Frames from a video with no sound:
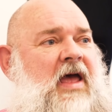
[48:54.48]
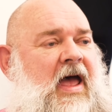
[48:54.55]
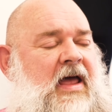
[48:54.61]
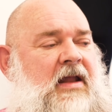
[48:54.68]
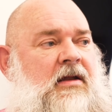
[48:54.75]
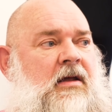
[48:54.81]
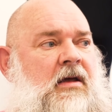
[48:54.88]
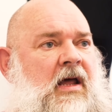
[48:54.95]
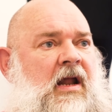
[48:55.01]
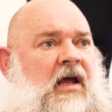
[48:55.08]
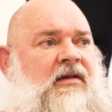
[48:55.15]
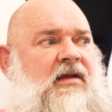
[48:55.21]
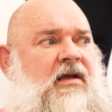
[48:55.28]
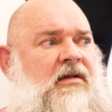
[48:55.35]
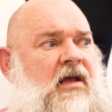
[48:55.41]
and I
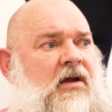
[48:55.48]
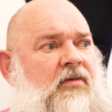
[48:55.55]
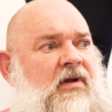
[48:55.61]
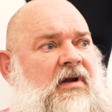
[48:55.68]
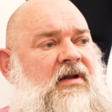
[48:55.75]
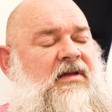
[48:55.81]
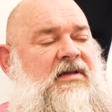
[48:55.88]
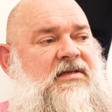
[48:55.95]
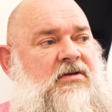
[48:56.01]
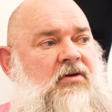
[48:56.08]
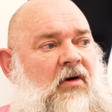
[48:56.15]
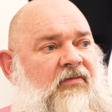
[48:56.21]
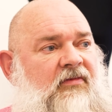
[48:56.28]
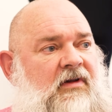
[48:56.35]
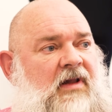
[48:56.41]
think they really
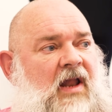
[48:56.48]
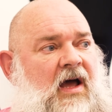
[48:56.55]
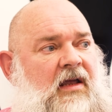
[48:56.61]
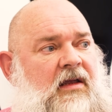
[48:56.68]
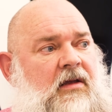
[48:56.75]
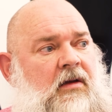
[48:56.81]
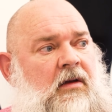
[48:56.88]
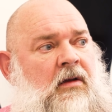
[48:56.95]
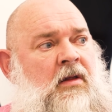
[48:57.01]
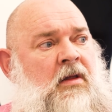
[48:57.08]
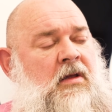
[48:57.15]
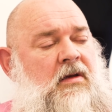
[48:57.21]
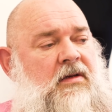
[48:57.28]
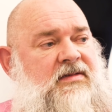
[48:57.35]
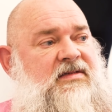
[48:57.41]
discovered like
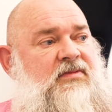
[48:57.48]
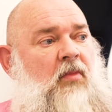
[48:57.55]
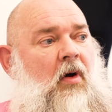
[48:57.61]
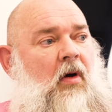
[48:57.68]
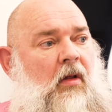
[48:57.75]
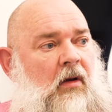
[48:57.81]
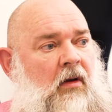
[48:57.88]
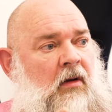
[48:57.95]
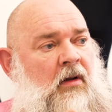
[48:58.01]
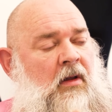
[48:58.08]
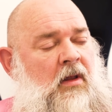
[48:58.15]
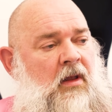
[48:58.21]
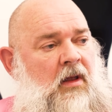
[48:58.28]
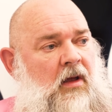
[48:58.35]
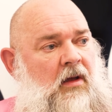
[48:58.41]
a
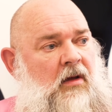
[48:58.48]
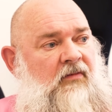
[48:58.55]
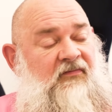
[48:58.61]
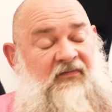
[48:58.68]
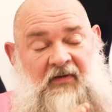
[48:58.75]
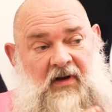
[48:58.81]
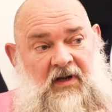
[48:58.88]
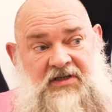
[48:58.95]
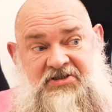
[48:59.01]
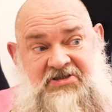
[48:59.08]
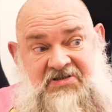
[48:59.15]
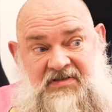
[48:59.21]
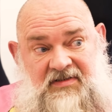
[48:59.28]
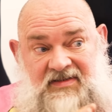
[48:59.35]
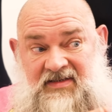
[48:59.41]
small
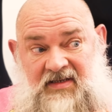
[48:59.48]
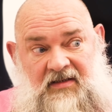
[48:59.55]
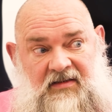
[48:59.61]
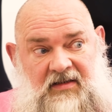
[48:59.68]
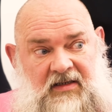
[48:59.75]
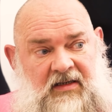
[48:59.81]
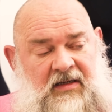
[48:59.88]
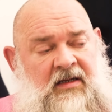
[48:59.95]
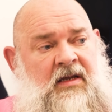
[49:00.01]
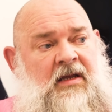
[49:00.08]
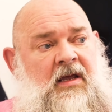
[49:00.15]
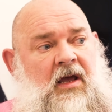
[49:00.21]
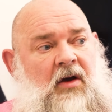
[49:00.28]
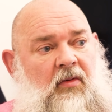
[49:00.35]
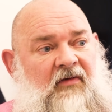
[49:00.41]
village city
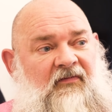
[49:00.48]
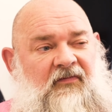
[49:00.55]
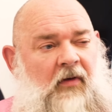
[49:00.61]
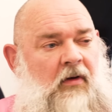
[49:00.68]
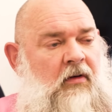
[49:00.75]
with a